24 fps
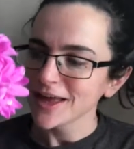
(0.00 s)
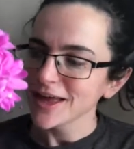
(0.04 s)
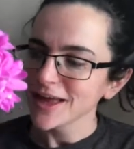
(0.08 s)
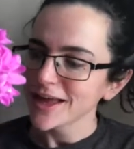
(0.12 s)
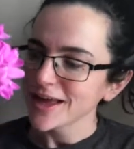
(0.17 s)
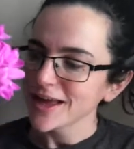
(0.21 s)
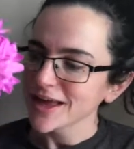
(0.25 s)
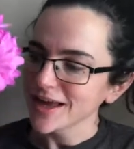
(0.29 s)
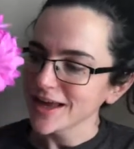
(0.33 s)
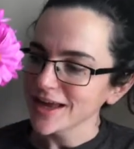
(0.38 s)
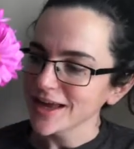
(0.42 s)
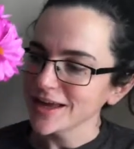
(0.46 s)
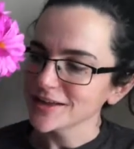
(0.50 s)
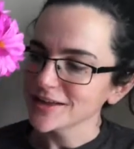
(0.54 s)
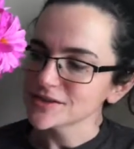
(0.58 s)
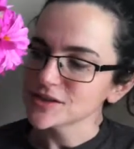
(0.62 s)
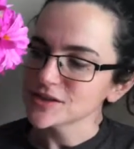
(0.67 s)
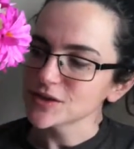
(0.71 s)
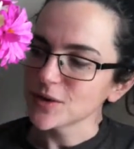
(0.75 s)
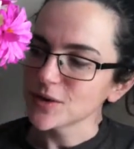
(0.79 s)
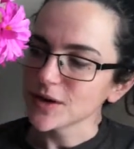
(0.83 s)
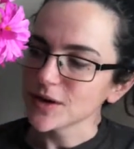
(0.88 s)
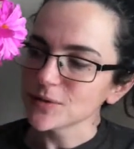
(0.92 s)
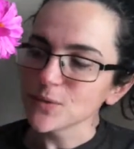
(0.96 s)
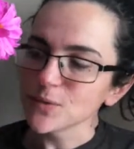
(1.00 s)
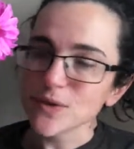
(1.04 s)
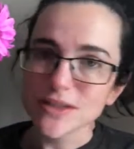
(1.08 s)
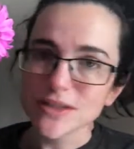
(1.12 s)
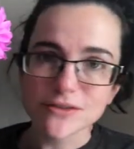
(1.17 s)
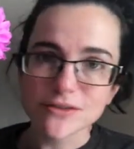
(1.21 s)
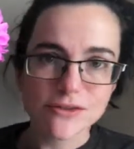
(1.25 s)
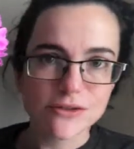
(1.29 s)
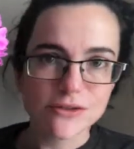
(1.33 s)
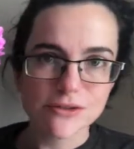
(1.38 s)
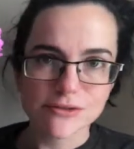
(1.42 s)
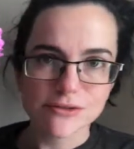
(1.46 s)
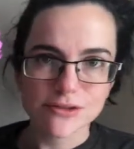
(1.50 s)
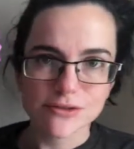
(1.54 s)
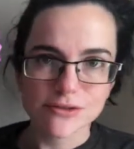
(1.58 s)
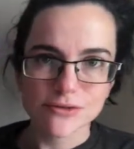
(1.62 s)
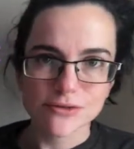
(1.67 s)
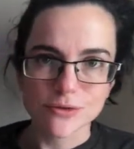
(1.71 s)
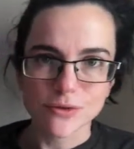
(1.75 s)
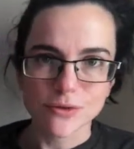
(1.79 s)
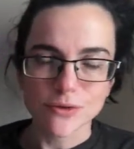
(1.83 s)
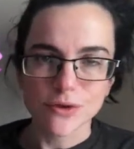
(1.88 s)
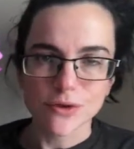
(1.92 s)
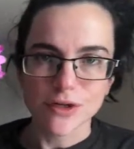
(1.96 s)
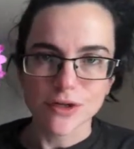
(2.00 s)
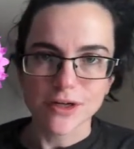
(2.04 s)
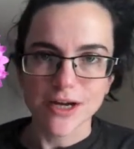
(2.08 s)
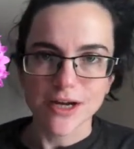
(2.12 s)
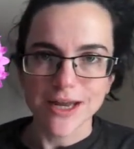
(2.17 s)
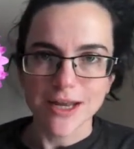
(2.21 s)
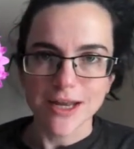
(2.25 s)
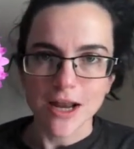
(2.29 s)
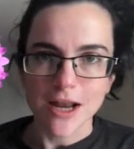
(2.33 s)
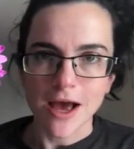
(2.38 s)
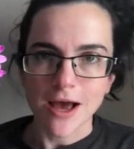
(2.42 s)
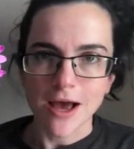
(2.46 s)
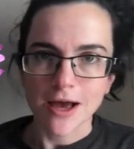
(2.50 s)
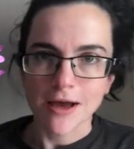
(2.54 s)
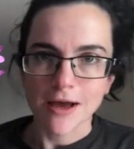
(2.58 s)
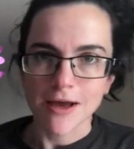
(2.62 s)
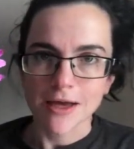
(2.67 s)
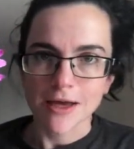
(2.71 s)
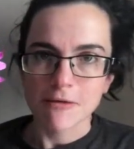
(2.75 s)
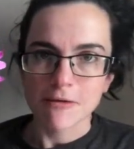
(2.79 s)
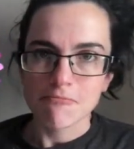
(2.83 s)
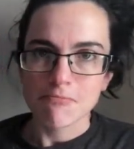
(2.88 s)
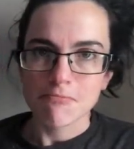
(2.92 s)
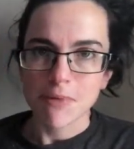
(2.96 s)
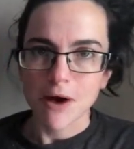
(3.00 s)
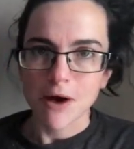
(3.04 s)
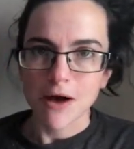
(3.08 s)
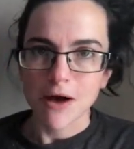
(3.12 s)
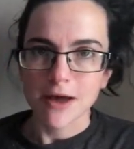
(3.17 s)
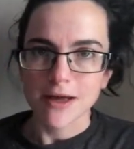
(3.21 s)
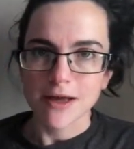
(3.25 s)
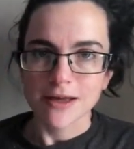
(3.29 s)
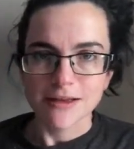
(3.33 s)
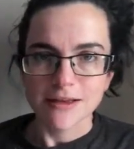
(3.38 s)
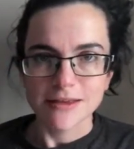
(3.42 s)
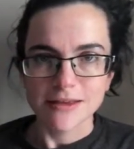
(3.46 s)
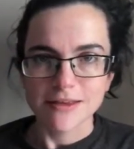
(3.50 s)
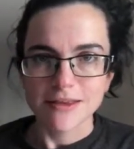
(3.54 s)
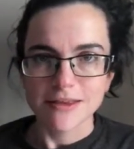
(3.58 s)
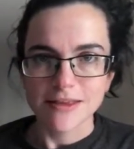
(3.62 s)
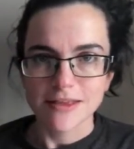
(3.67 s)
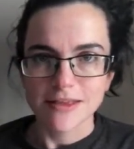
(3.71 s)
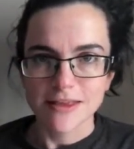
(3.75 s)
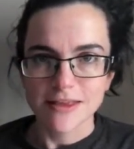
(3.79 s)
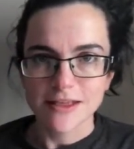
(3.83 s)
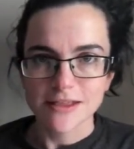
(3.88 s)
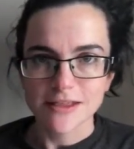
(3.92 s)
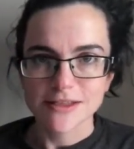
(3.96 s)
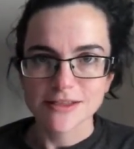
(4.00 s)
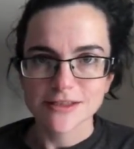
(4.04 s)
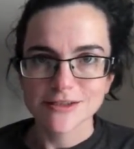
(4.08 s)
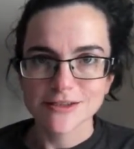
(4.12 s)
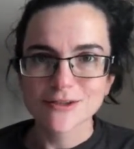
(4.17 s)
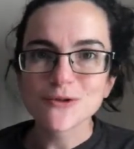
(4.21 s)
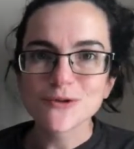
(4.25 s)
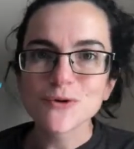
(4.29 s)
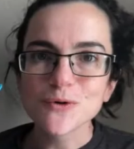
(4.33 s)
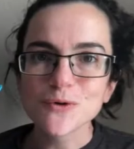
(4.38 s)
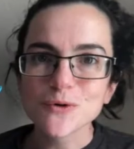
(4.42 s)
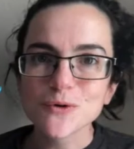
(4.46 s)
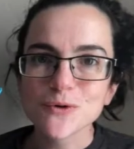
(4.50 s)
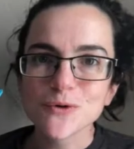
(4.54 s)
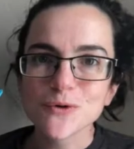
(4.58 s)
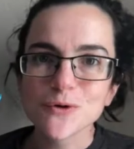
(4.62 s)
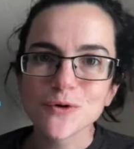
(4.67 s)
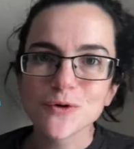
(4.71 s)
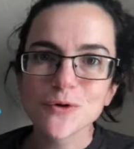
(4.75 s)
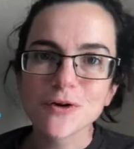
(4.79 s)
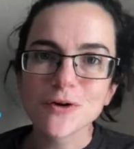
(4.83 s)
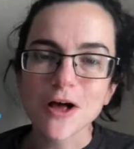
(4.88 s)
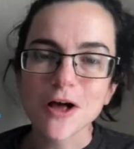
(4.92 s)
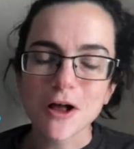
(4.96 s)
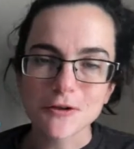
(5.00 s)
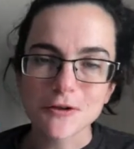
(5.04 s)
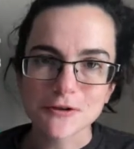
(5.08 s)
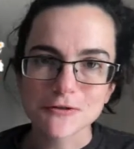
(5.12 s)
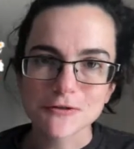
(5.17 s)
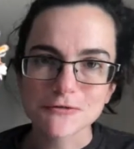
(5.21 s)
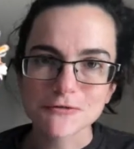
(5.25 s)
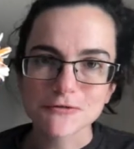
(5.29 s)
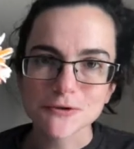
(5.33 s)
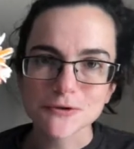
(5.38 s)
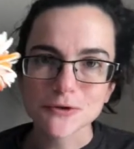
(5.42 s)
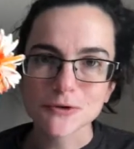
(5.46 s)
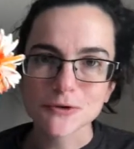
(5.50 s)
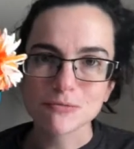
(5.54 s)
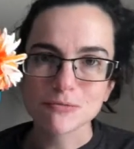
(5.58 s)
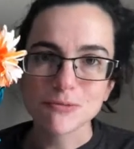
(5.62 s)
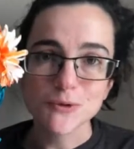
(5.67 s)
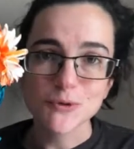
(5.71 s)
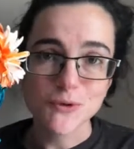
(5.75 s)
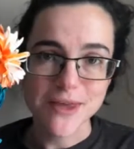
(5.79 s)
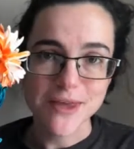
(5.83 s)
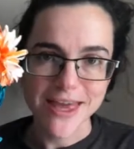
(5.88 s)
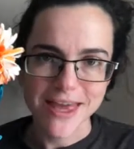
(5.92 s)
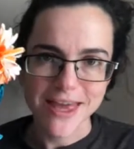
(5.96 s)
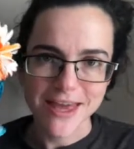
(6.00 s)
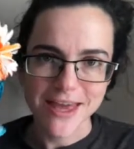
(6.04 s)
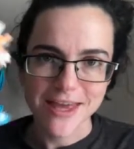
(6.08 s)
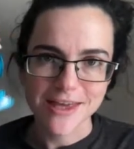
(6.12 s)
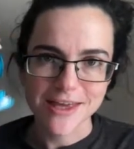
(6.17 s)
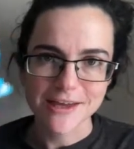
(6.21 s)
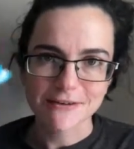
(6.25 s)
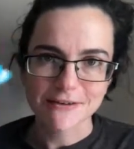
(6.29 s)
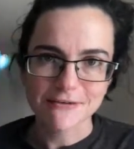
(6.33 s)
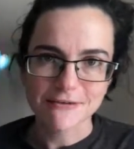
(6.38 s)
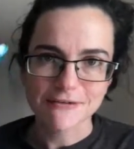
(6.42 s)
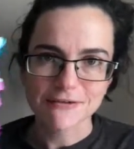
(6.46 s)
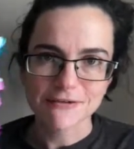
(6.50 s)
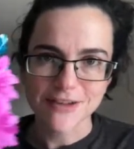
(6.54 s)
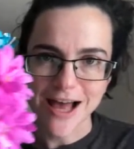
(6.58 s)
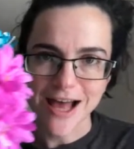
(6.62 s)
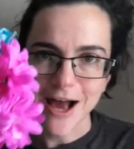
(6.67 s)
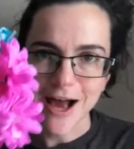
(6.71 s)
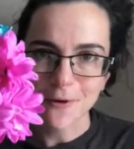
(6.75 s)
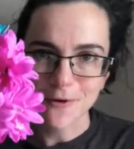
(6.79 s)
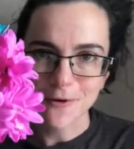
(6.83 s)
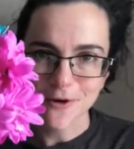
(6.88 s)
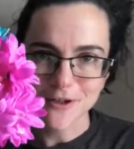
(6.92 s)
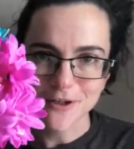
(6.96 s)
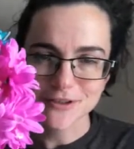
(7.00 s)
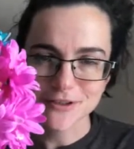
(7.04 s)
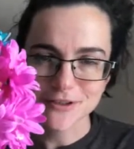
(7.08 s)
And so I went to the store and I bought this cool, colorful bouquet of flowers.